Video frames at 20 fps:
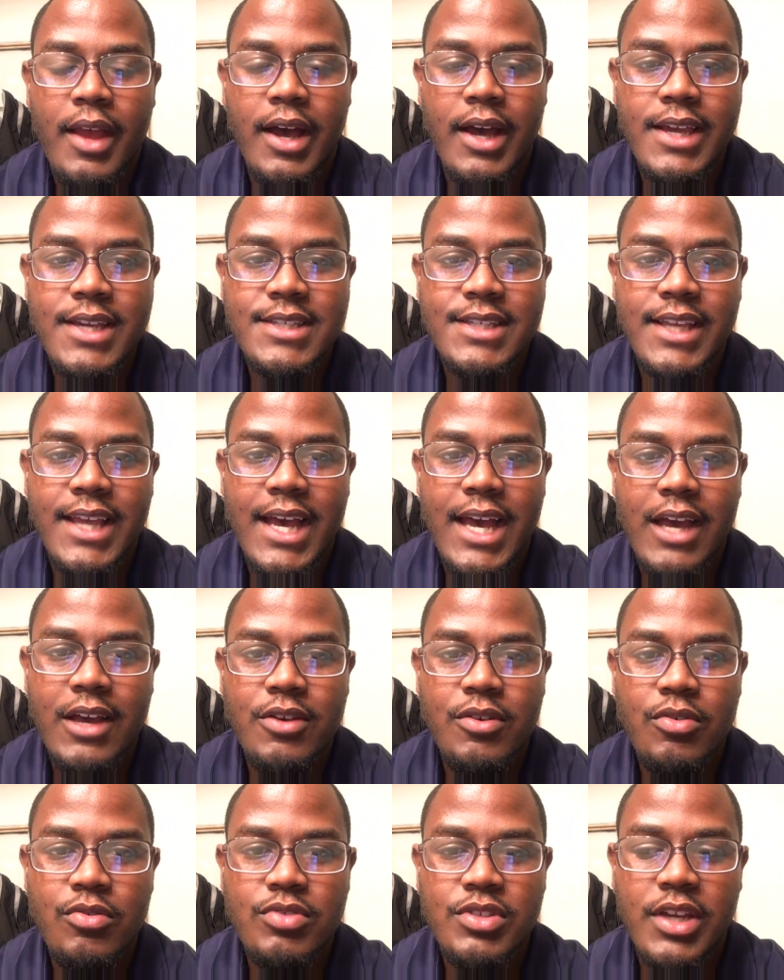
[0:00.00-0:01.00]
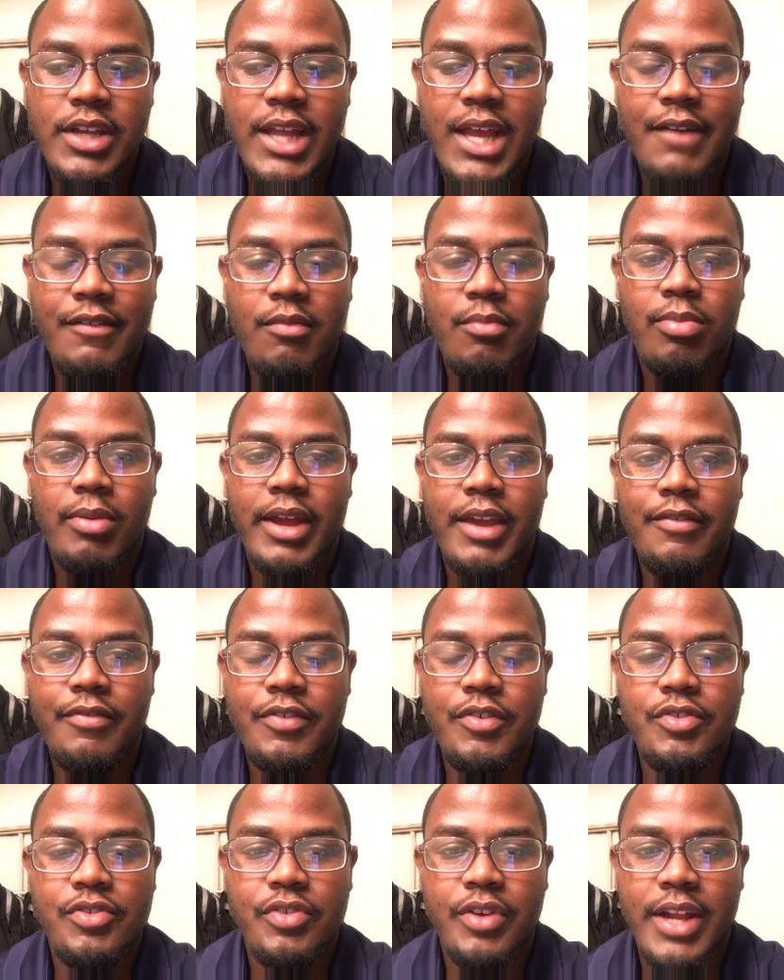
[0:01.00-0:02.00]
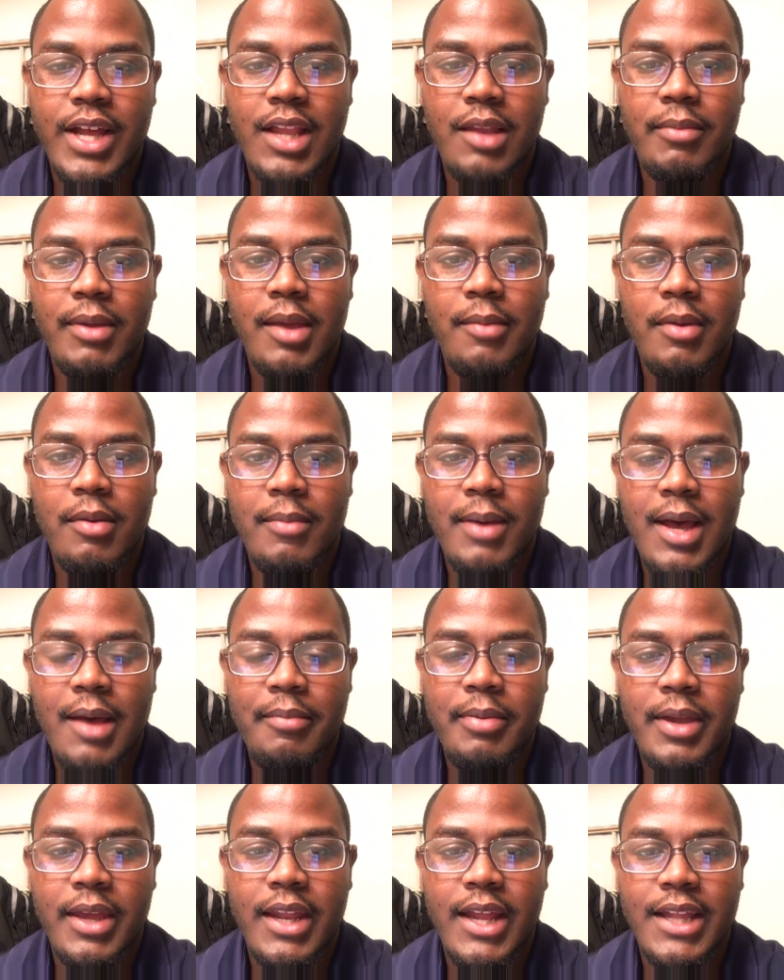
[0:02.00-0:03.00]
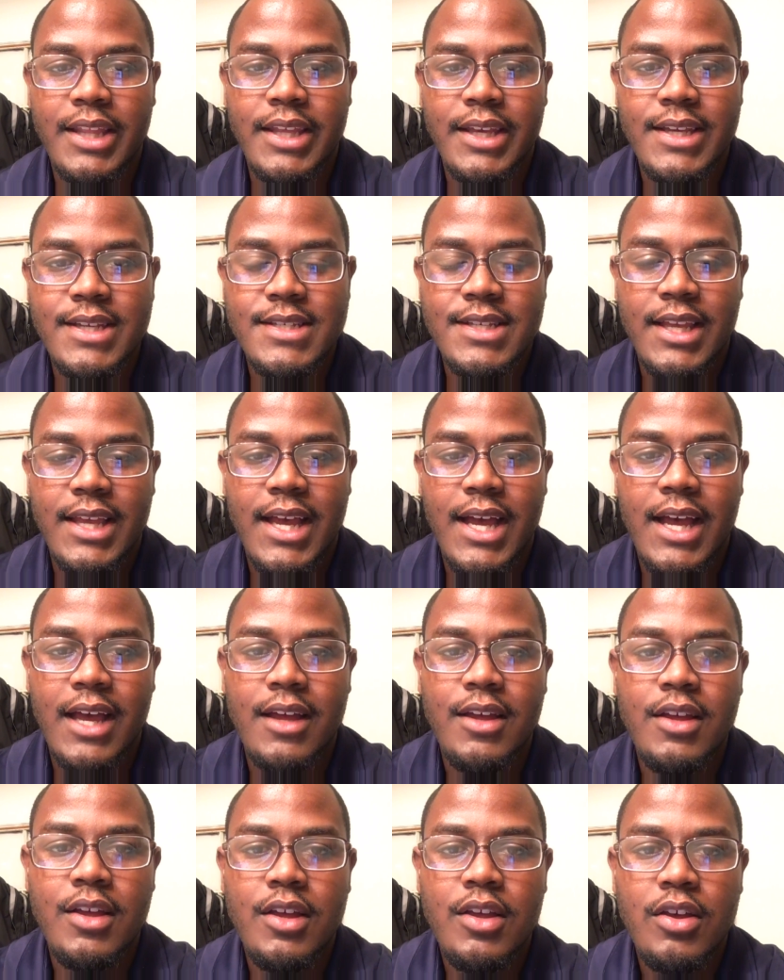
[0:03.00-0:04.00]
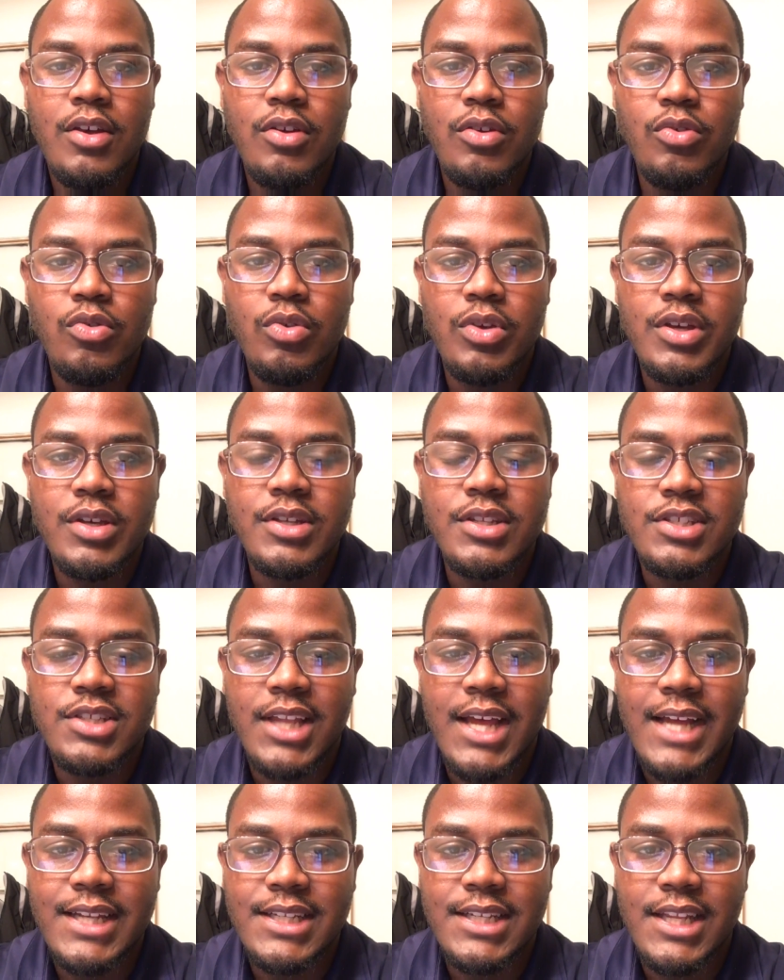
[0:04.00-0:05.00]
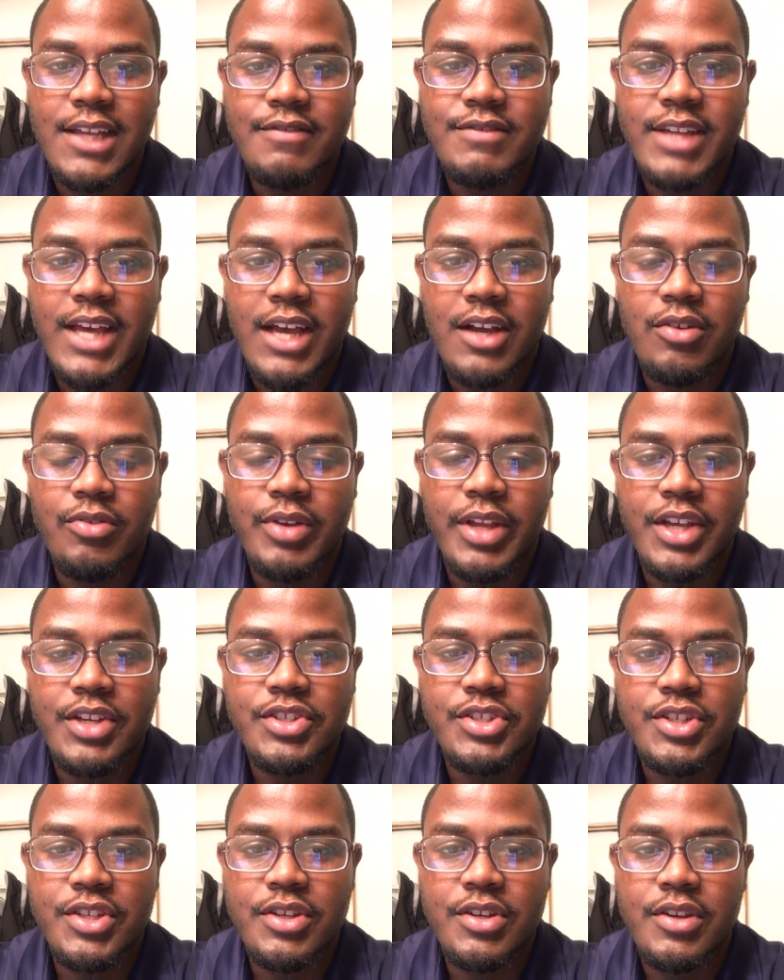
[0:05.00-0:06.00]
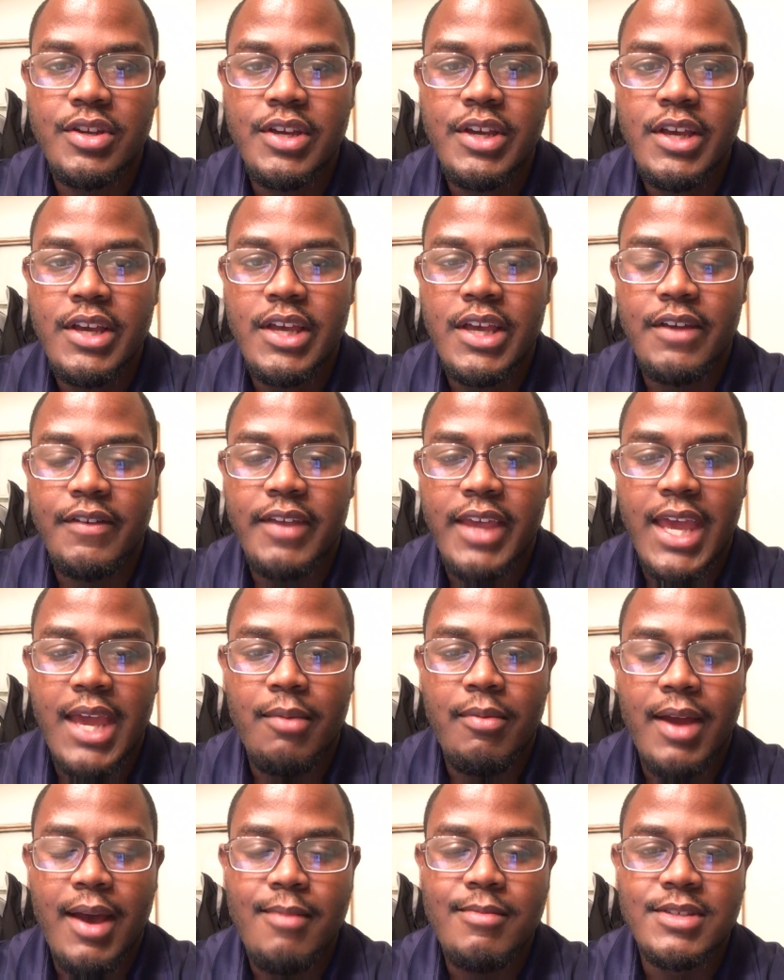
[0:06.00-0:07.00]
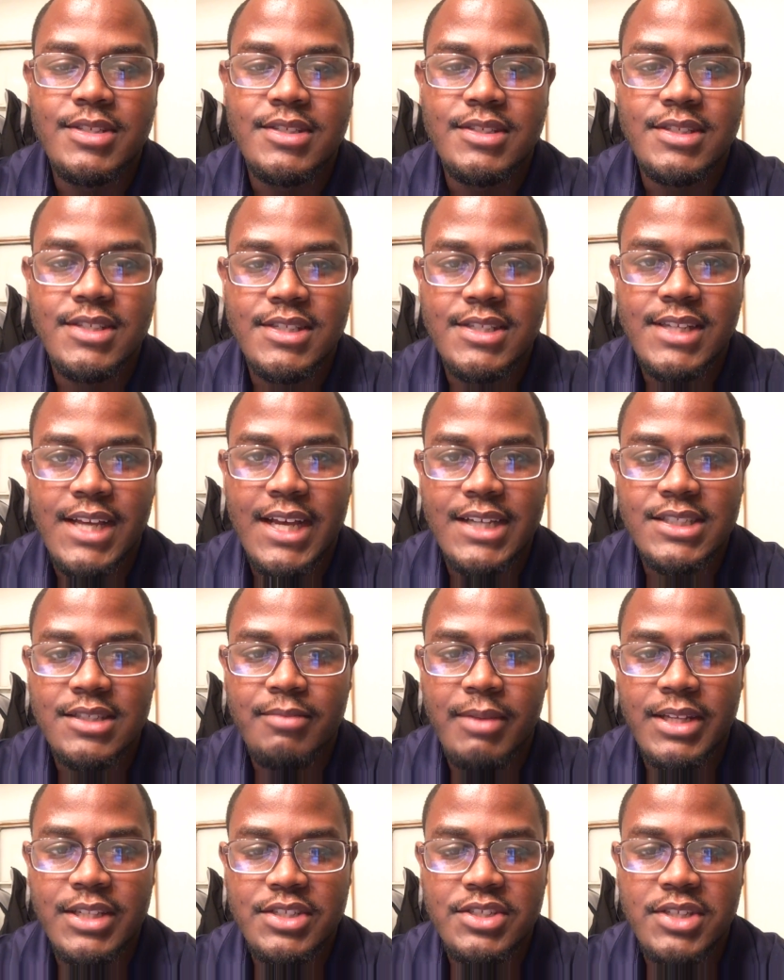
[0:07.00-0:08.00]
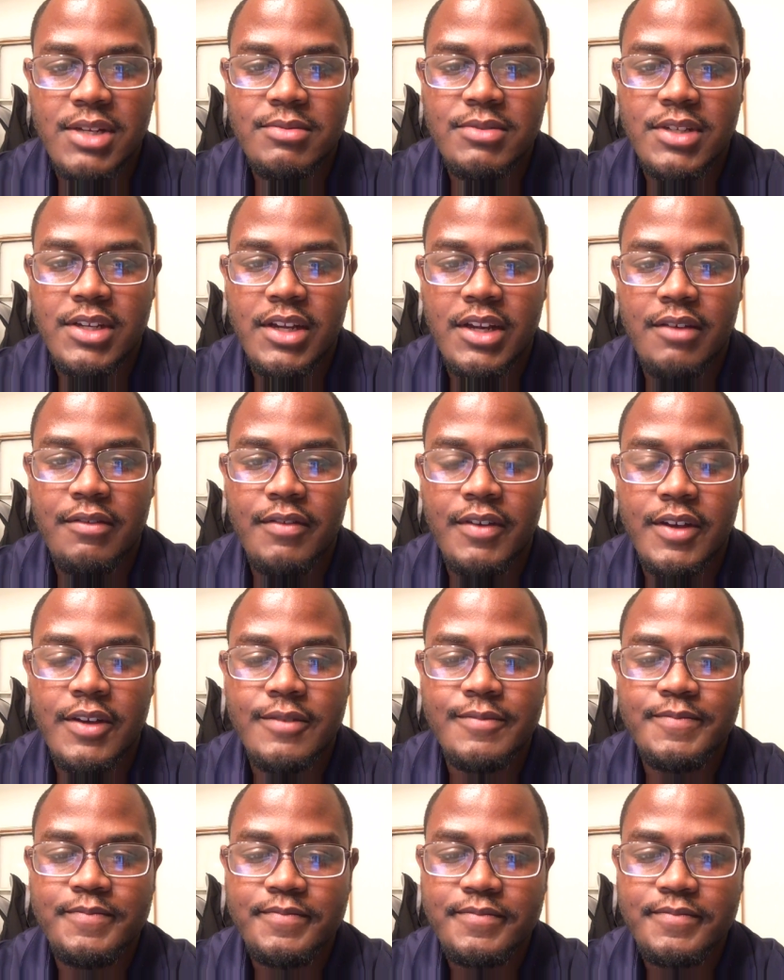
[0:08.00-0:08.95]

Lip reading: He's a guy who's going to have a bright future at Alabama, in my opinion. I think he's a guy who could slide to left tackle next year if Cam Robinson decides to make the jump to the NFL.